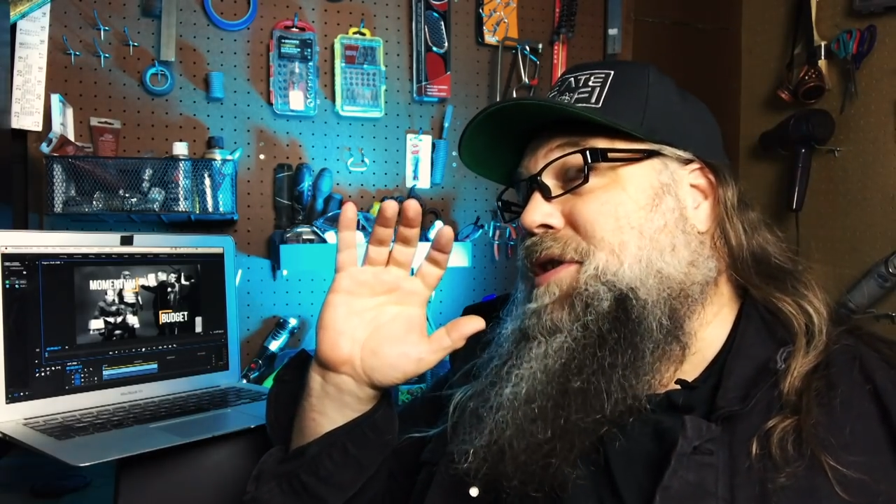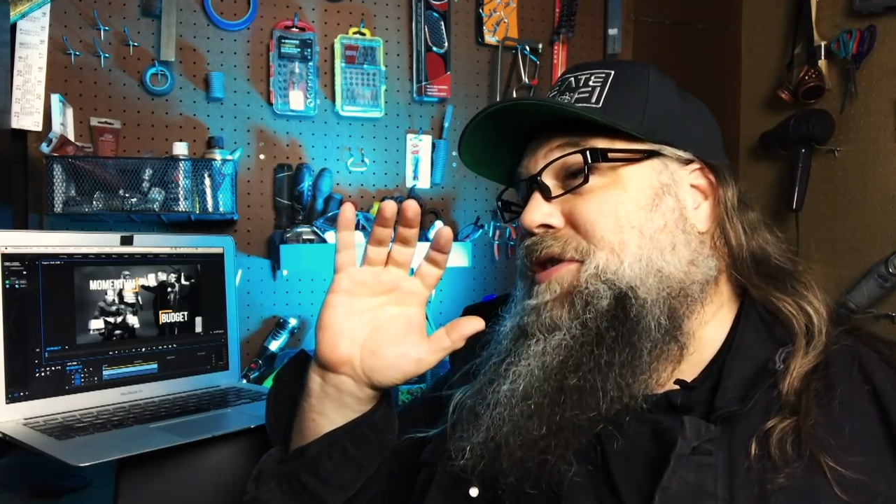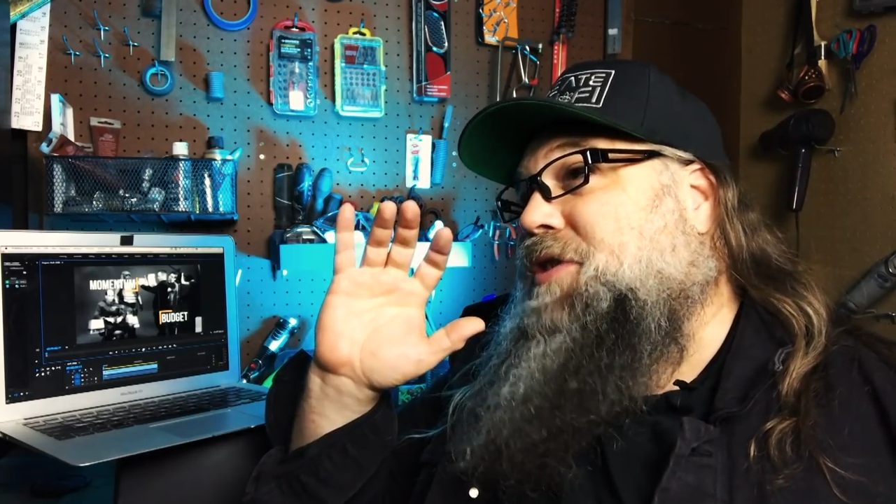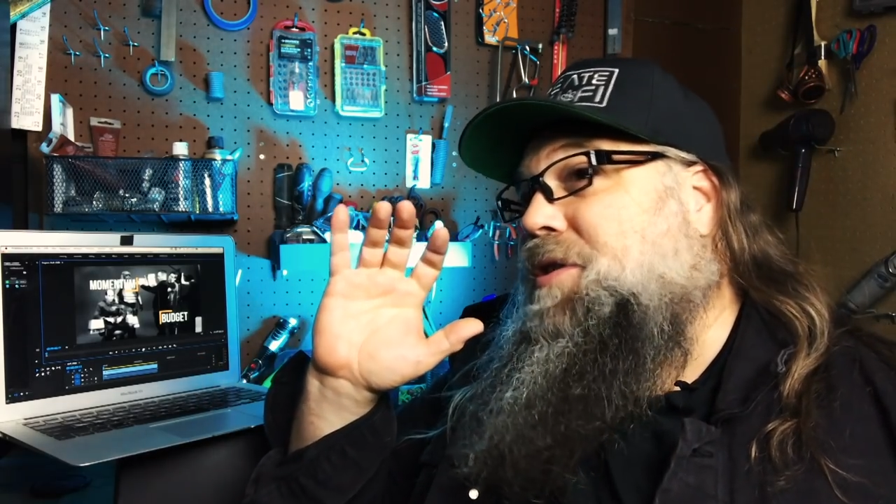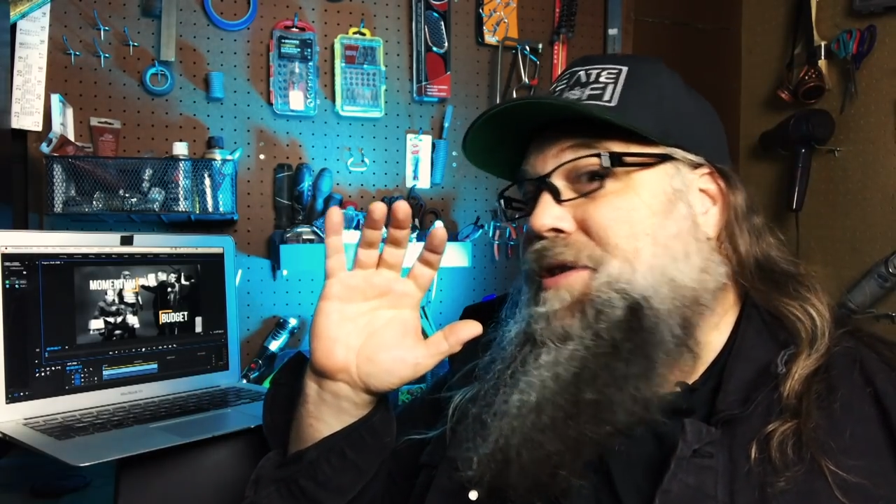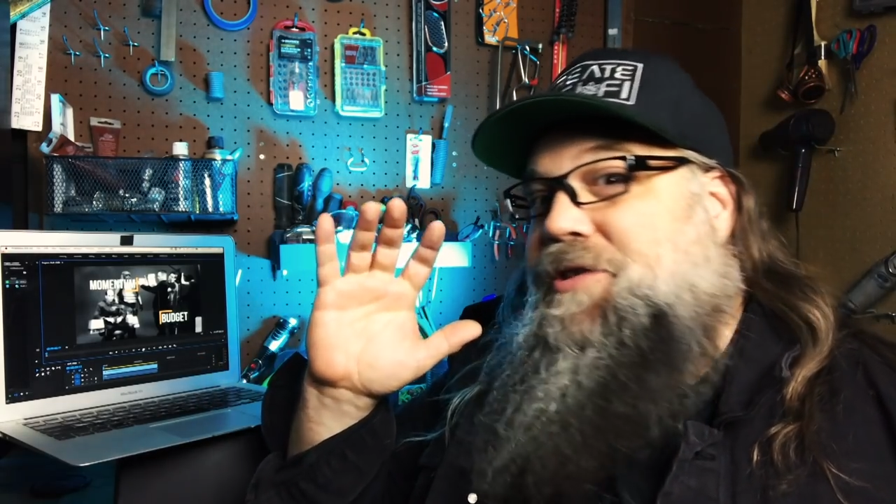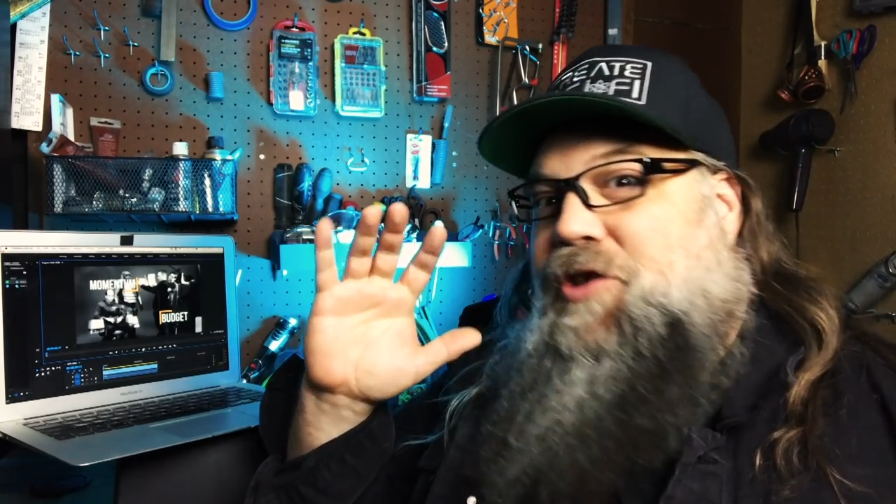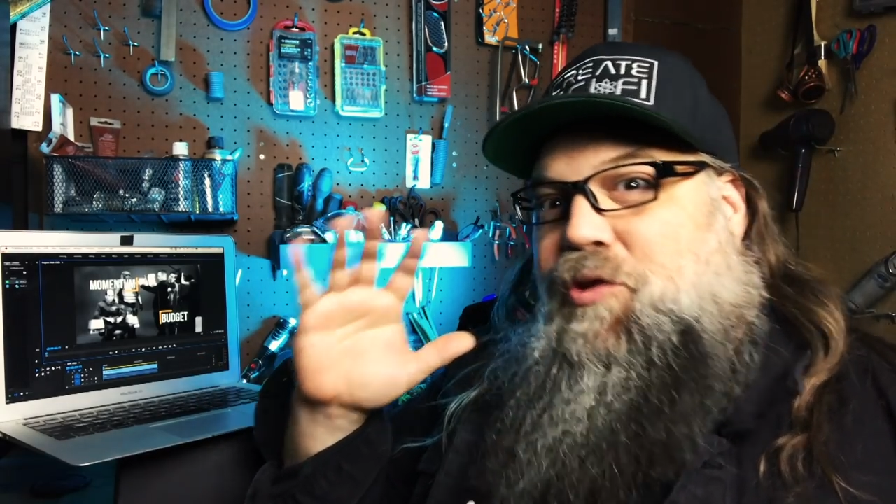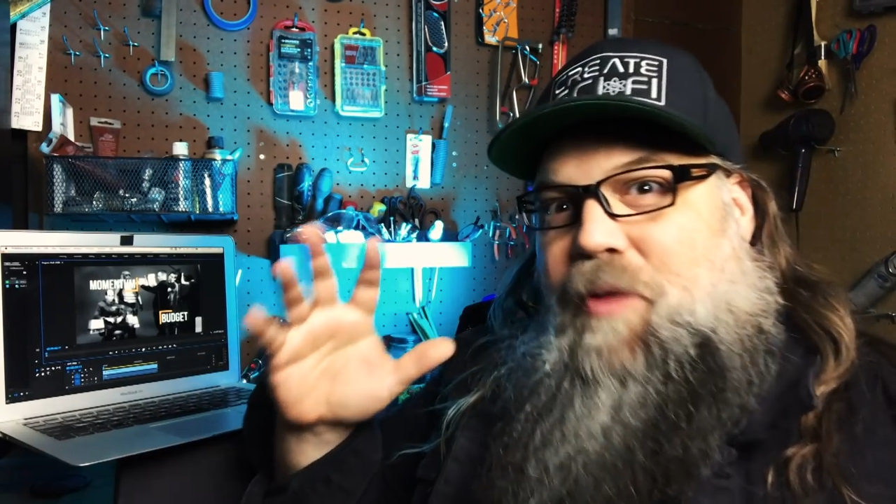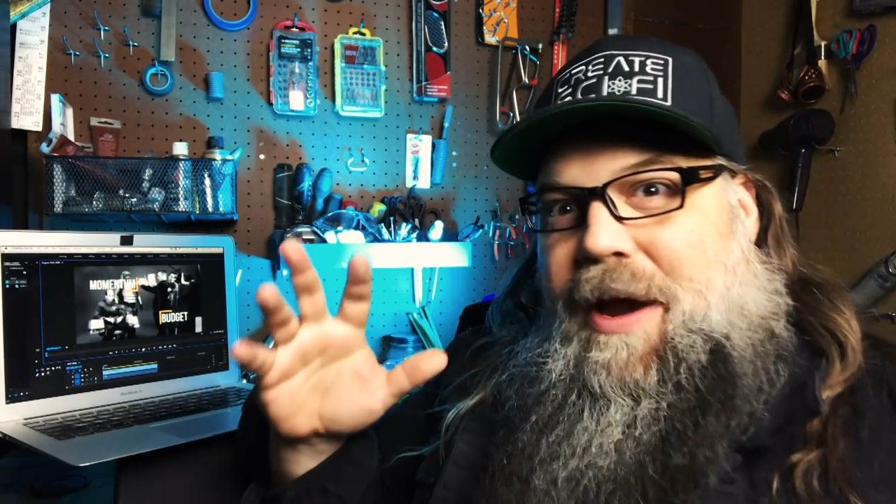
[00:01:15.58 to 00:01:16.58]
started, it's a
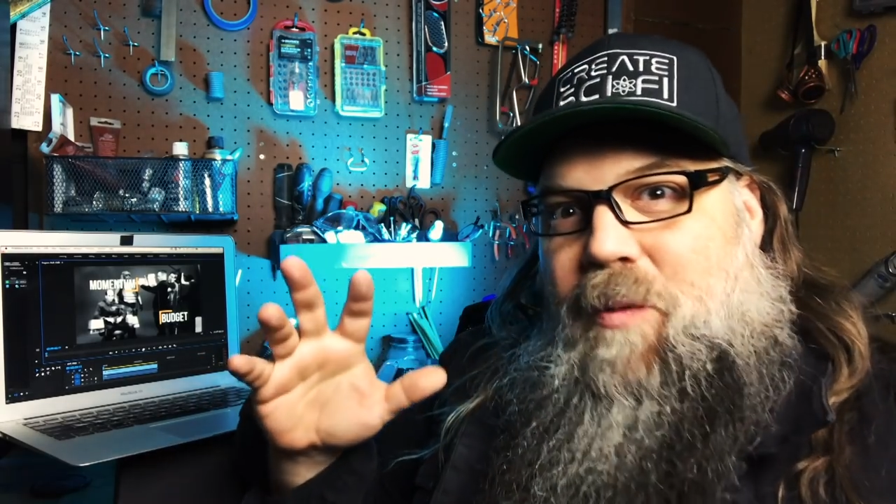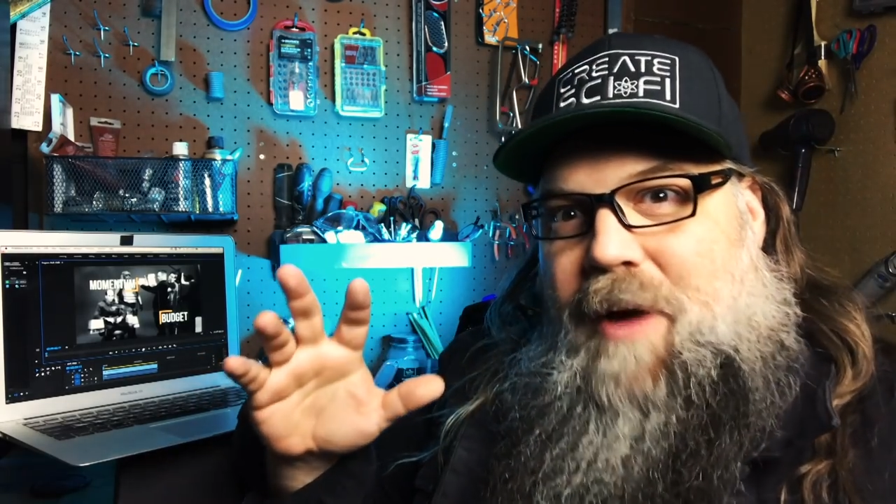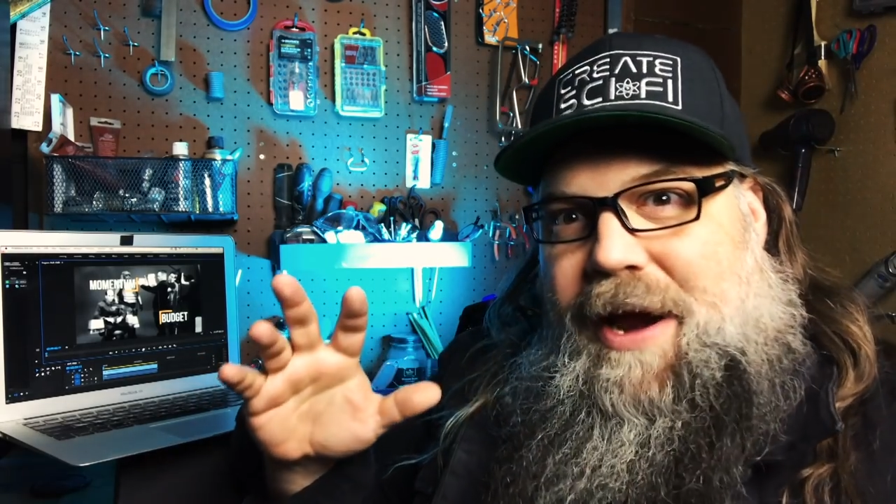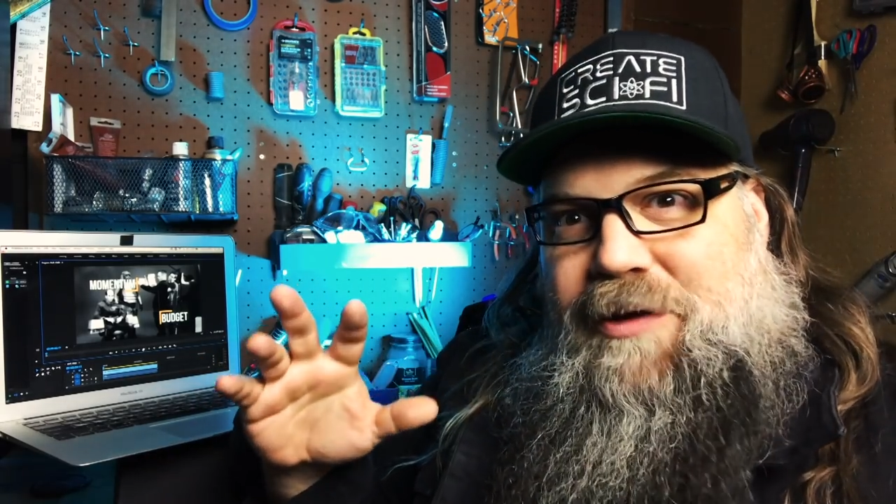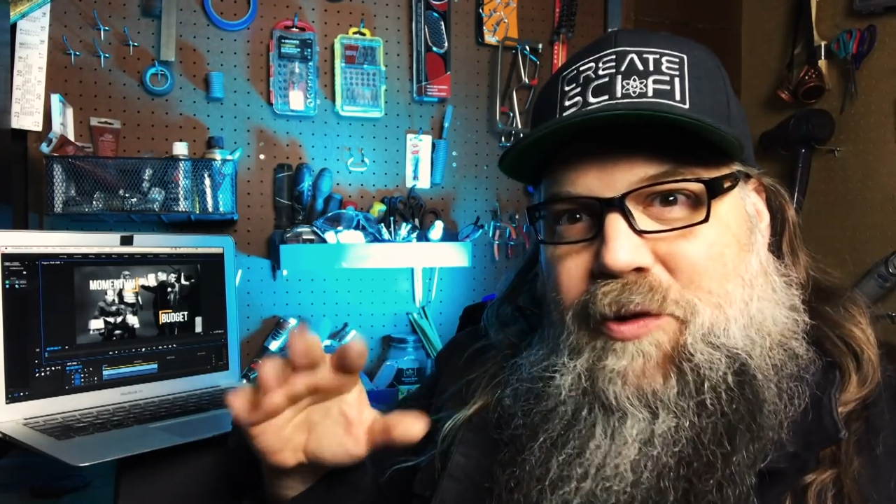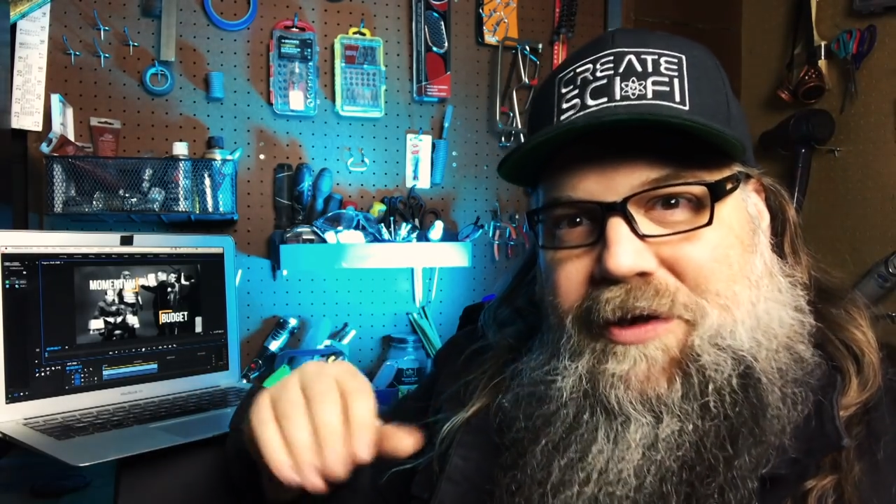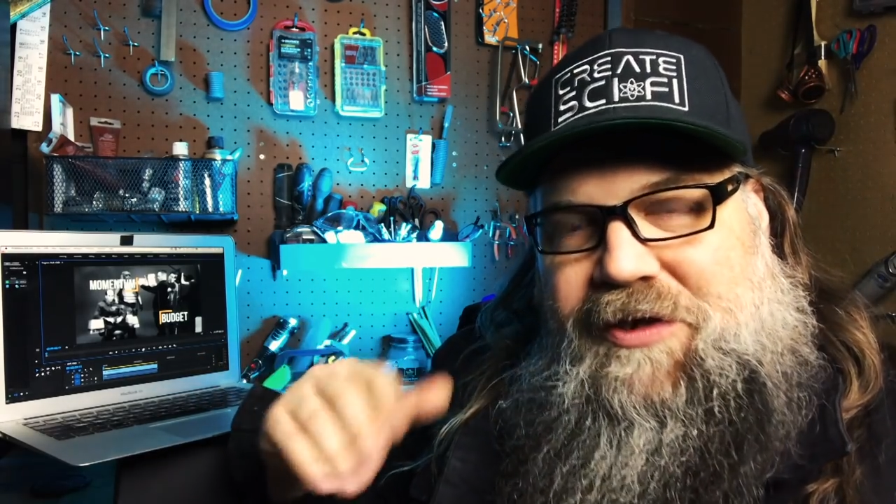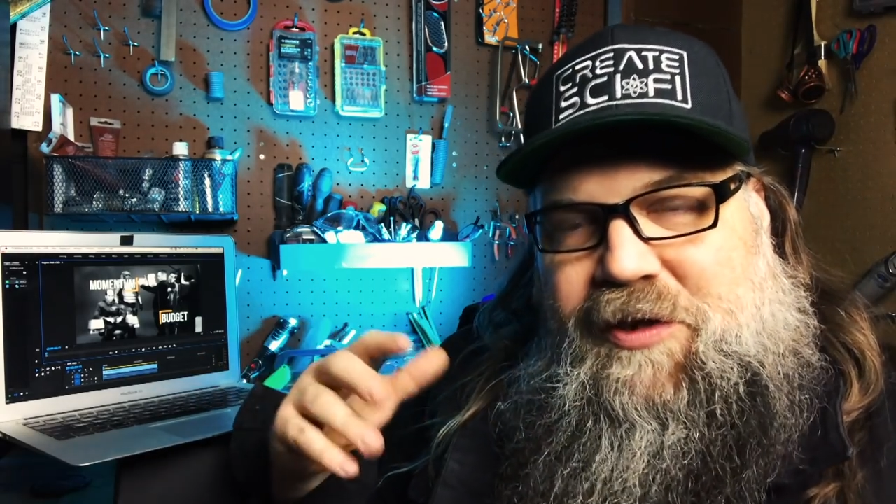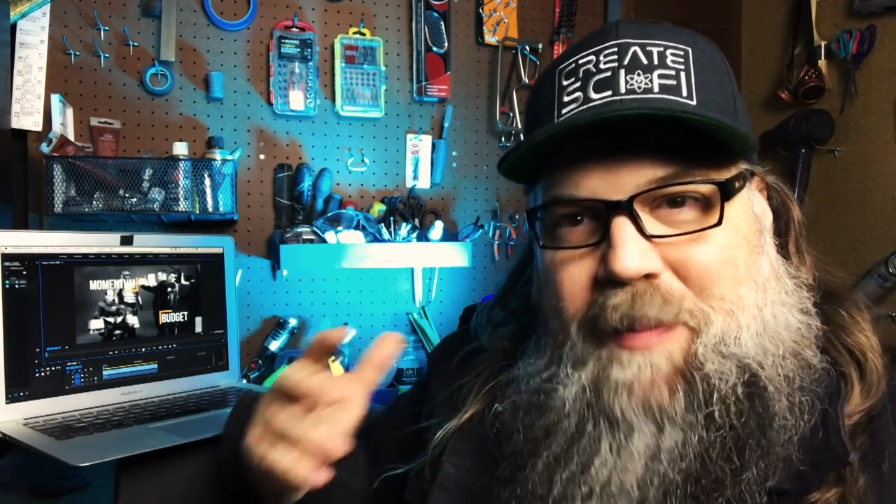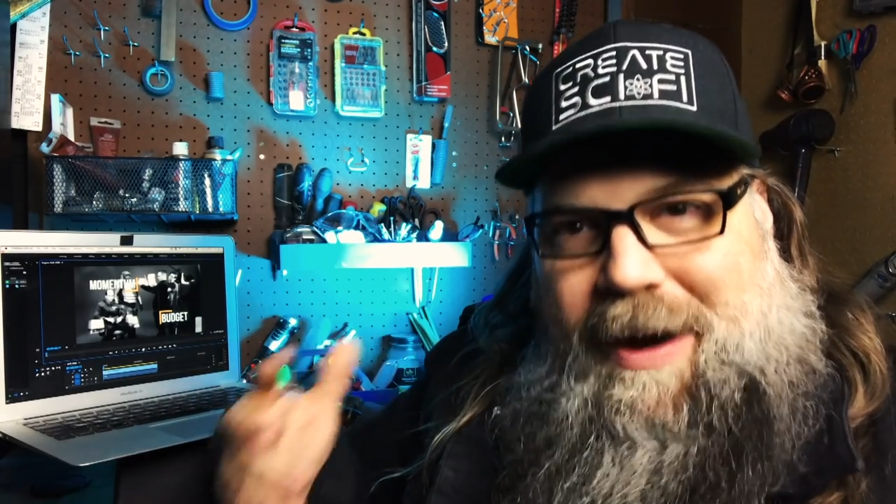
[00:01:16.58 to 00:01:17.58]
great way to
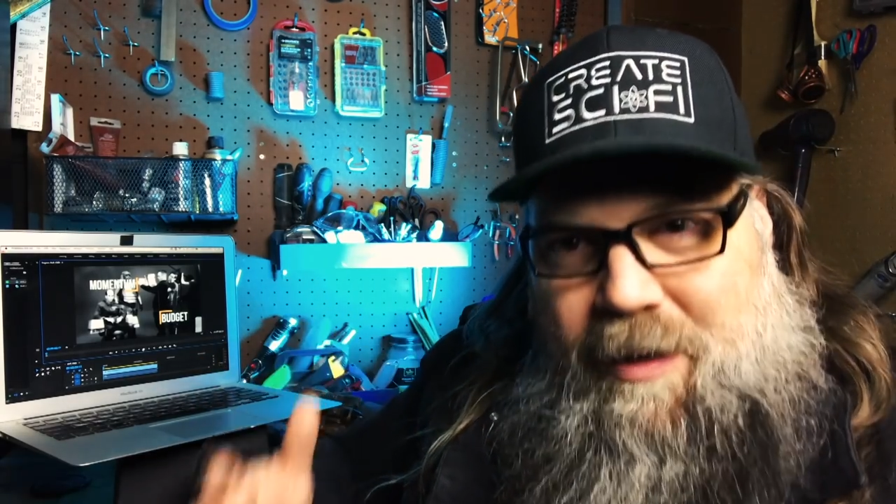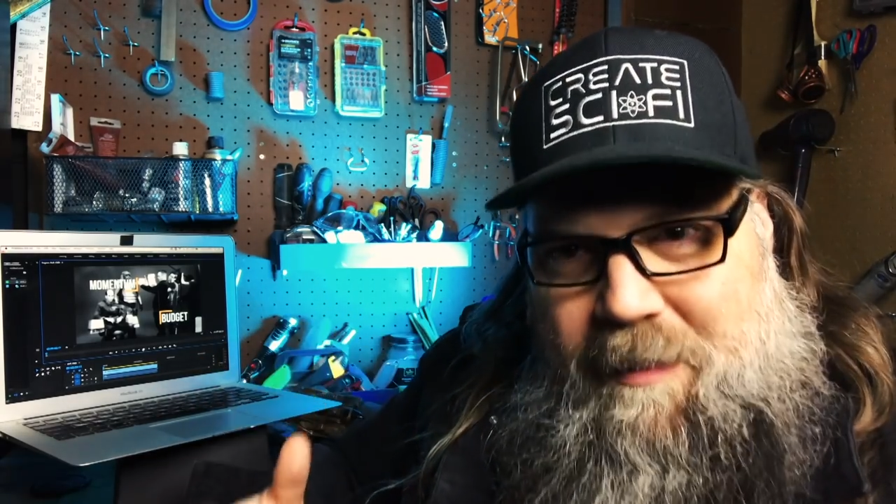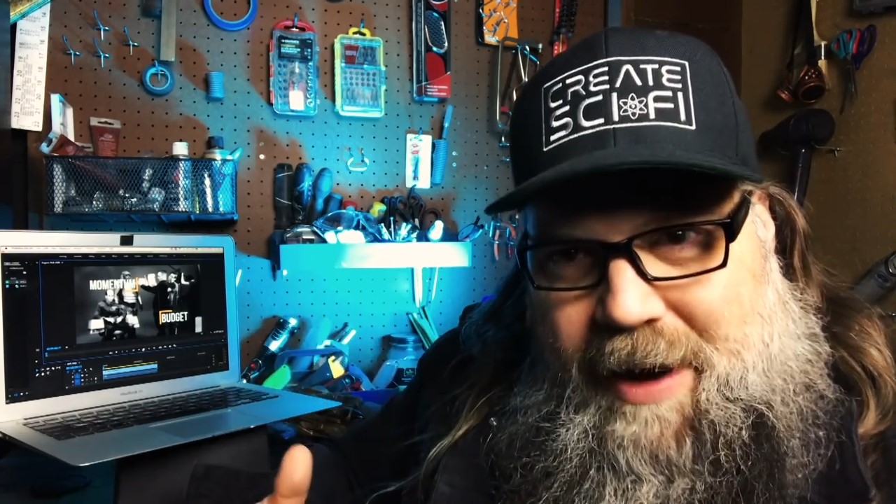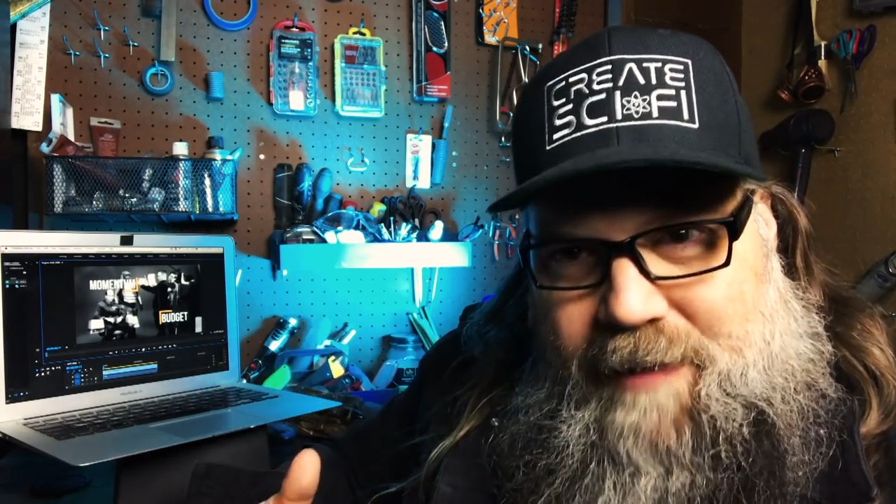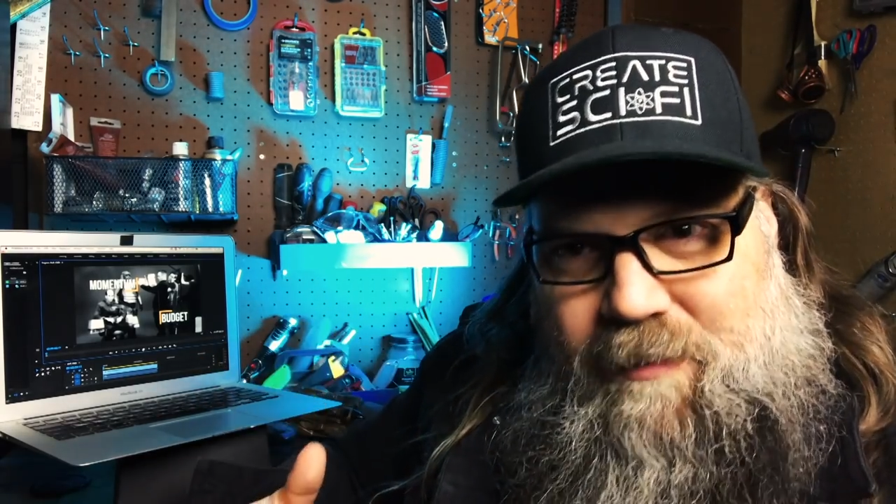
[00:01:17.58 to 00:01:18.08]
experiment,